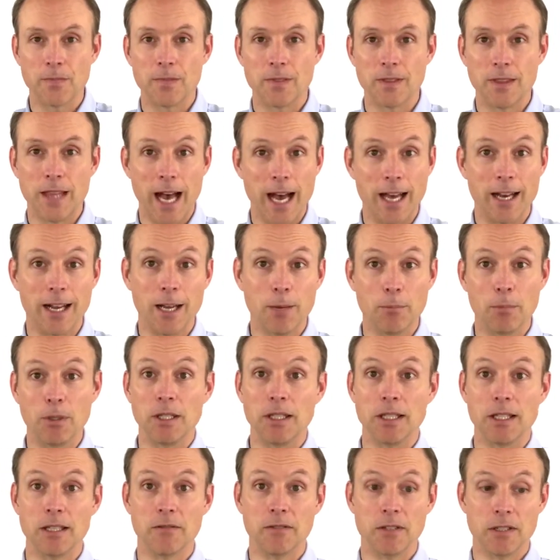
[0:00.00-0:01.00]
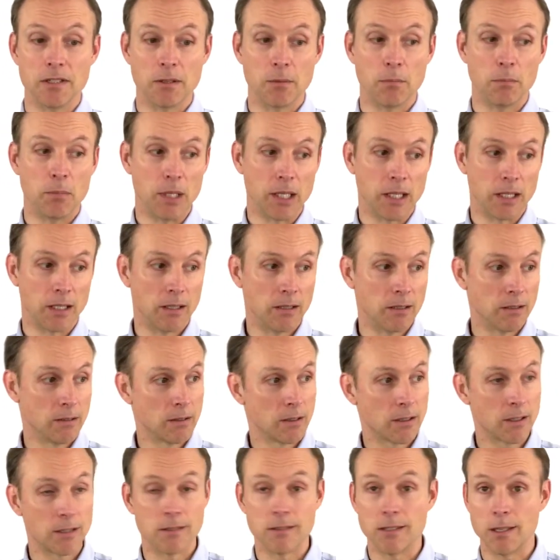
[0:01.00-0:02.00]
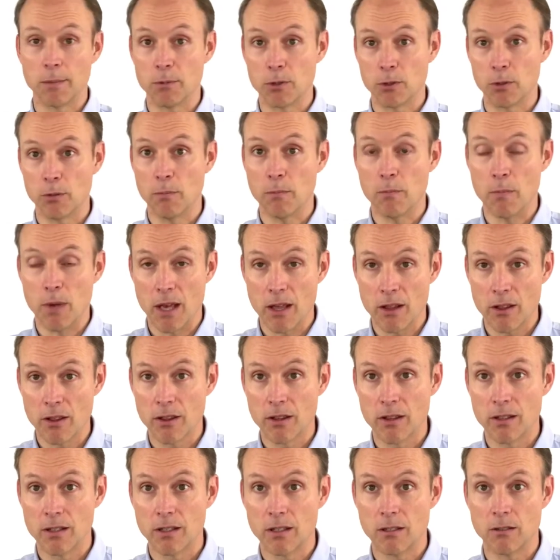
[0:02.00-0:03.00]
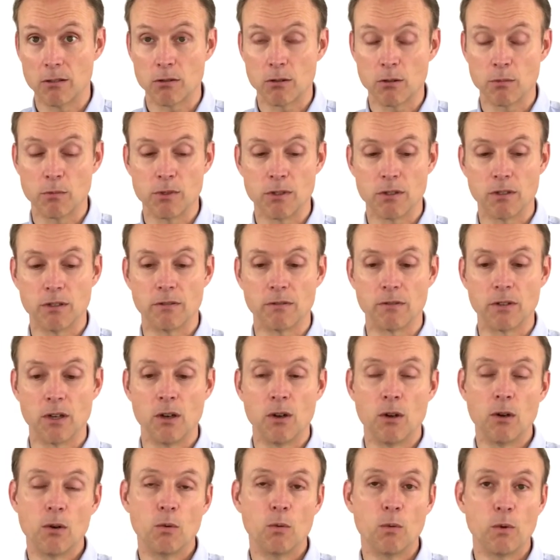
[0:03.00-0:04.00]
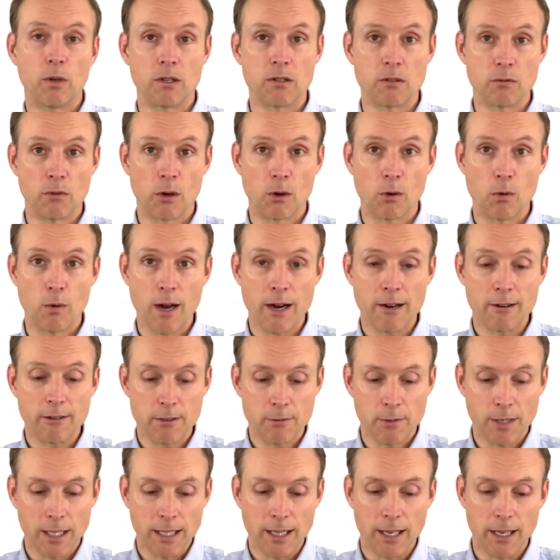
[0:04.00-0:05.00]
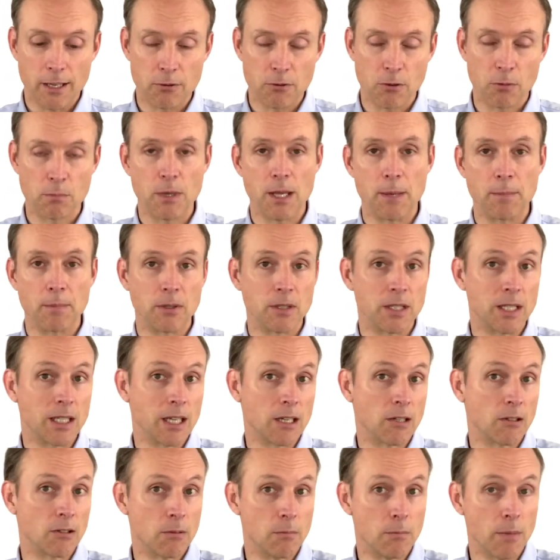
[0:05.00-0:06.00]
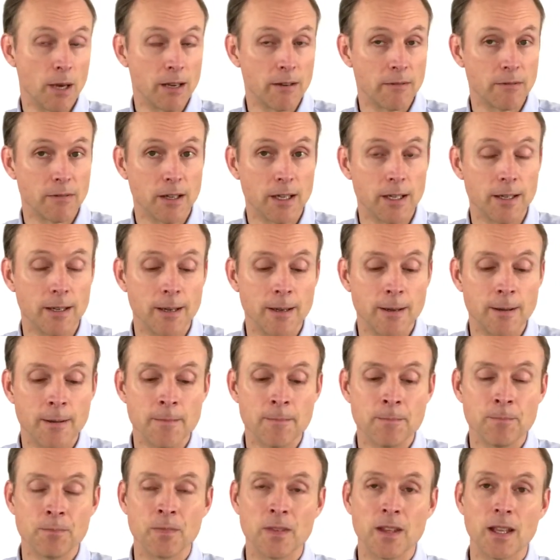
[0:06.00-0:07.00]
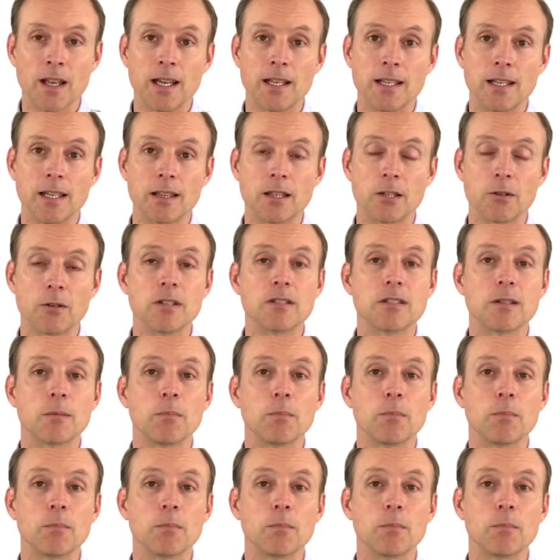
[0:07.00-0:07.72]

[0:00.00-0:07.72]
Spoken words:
That, I believe, is a big conceptual myth in terms of what is required to engage with people to get good benefit. And yet there is a